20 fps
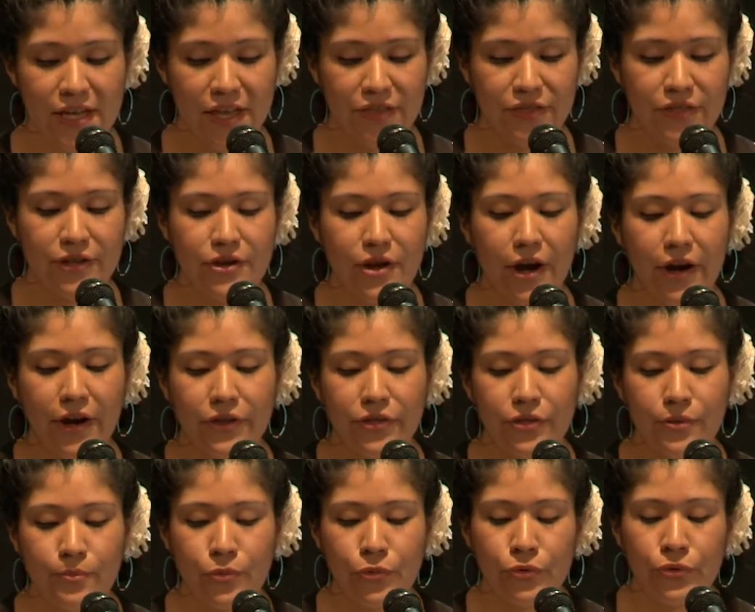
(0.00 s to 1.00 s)
In the dark,
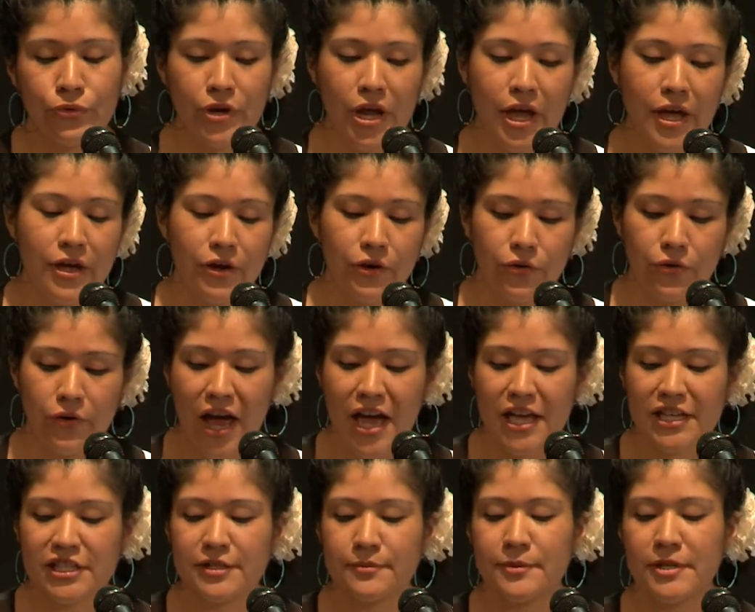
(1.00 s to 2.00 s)
the moon
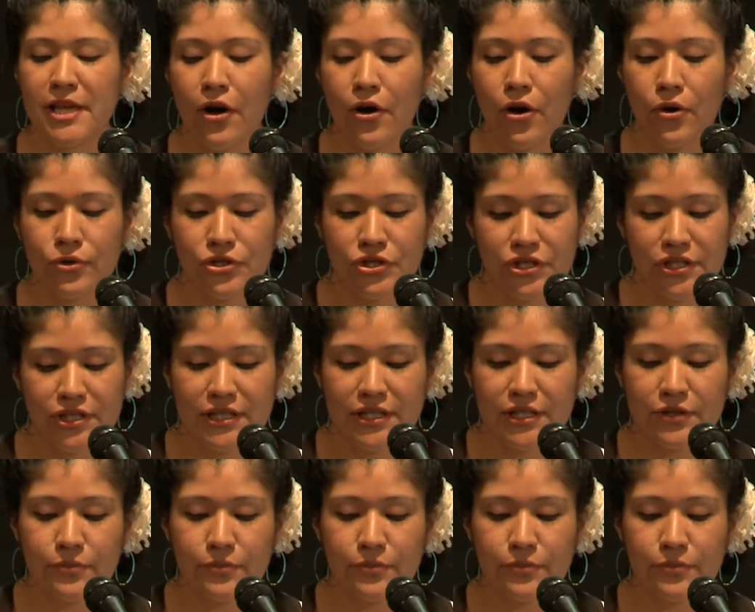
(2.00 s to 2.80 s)
grasps at oceans,